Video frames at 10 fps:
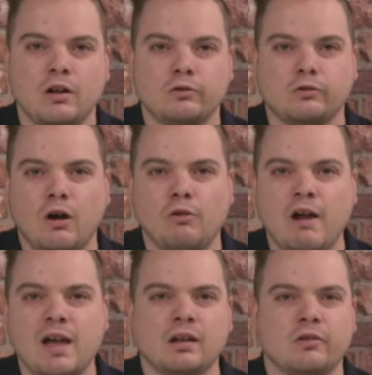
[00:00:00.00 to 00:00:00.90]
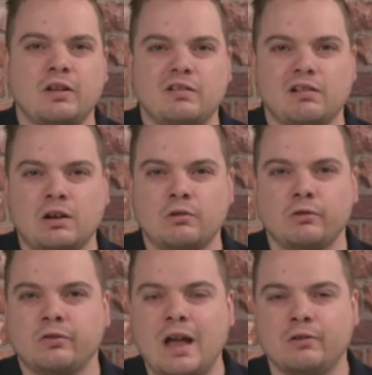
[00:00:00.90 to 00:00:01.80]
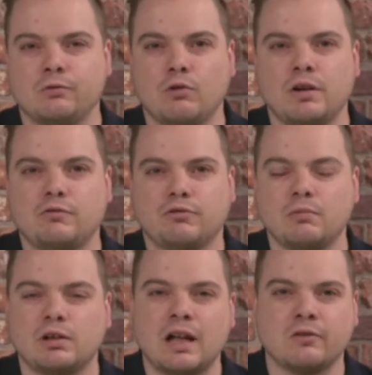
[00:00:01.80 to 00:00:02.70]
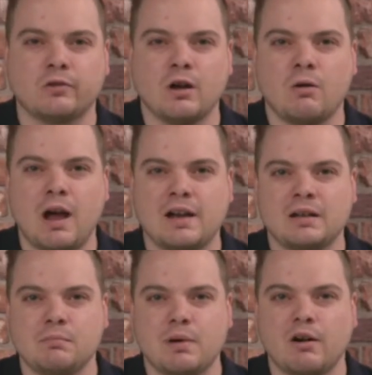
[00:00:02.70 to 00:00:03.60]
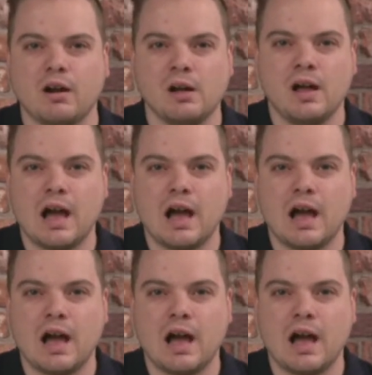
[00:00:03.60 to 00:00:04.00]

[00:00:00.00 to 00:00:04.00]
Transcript: ScotRail has introduced sets running from Glasgow, Edinburgh,